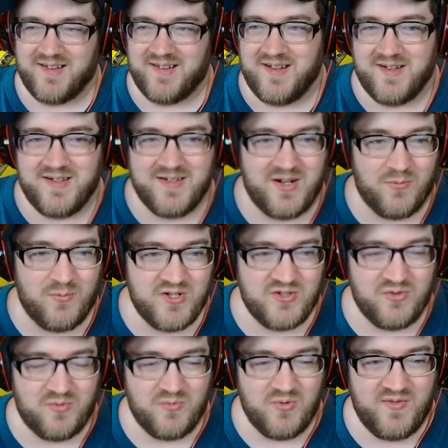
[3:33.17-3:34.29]
the
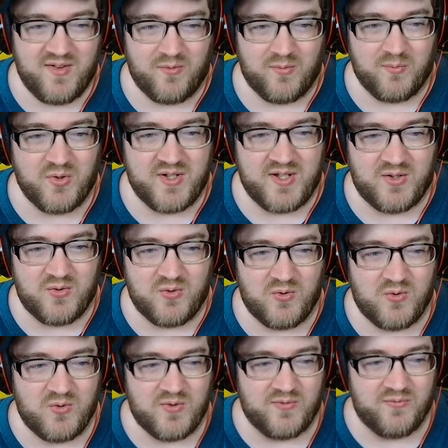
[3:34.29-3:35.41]
original movies were pretty
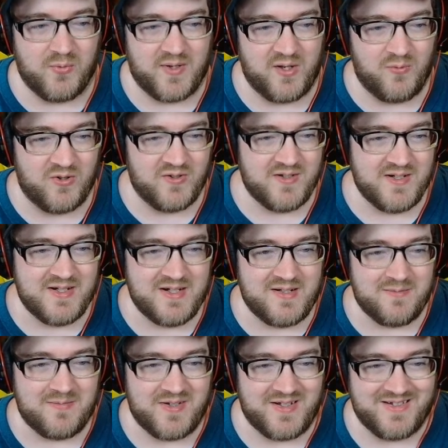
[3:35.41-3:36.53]
cool and for what they were,
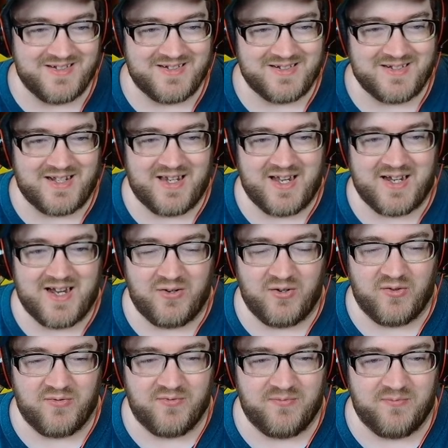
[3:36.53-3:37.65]
but I like how they're